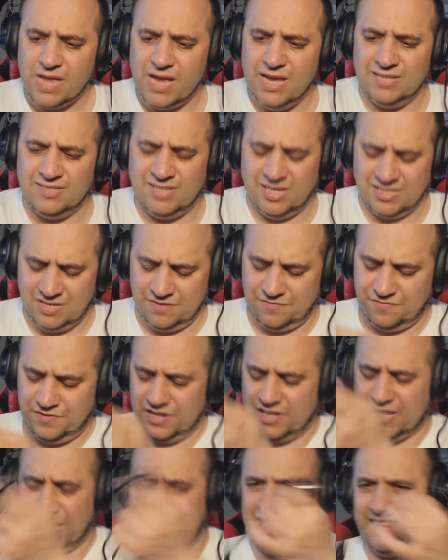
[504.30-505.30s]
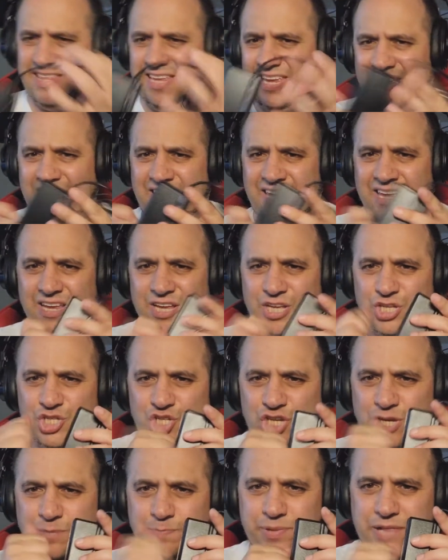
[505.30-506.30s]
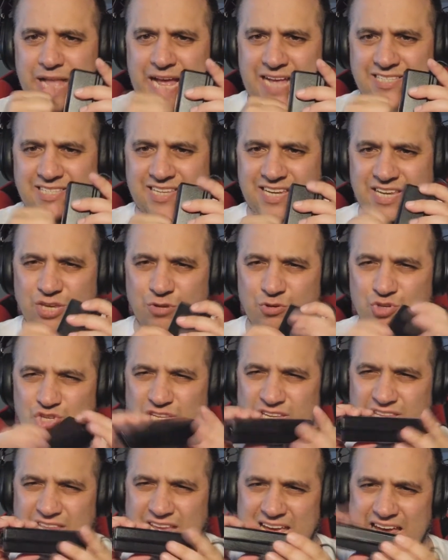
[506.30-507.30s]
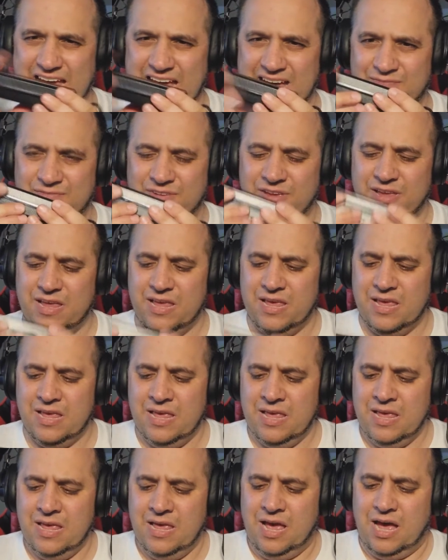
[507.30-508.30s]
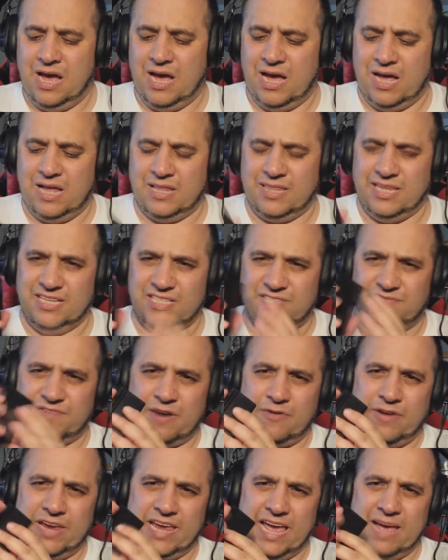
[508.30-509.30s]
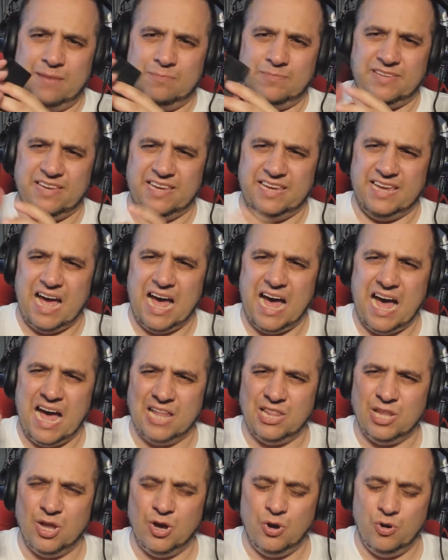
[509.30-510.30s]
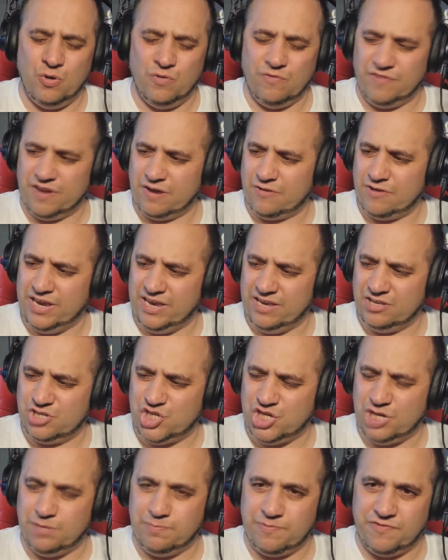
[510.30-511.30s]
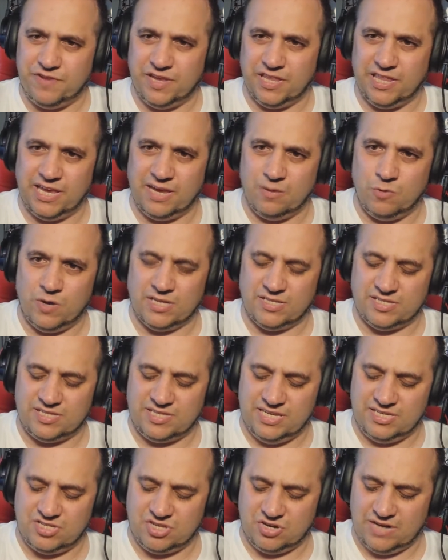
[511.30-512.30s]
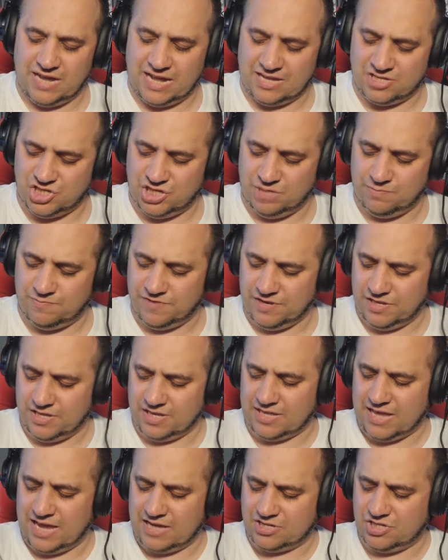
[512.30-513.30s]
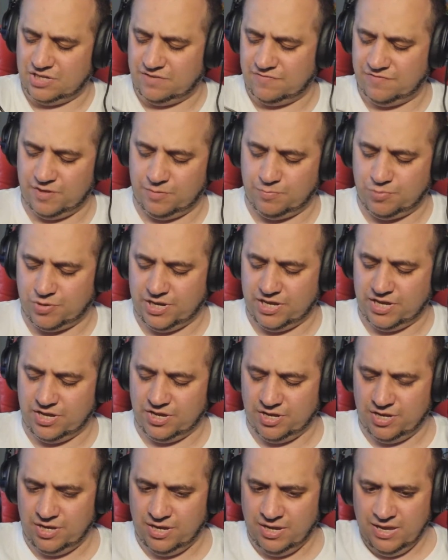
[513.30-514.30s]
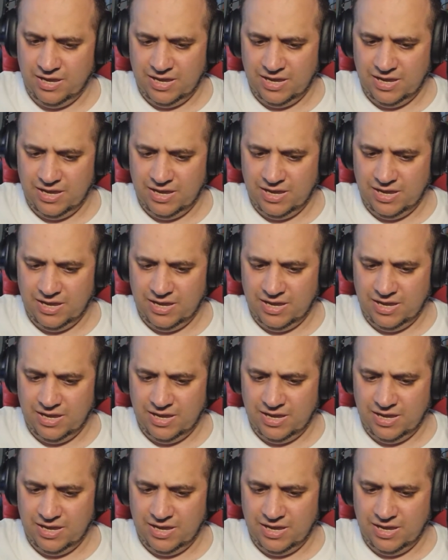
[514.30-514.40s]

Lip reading: it doesn't feel like the cheap plastic usually they have. These very empty, hollow, very cheap feeling ones. These are not cheap feeling. They actually feel pretty good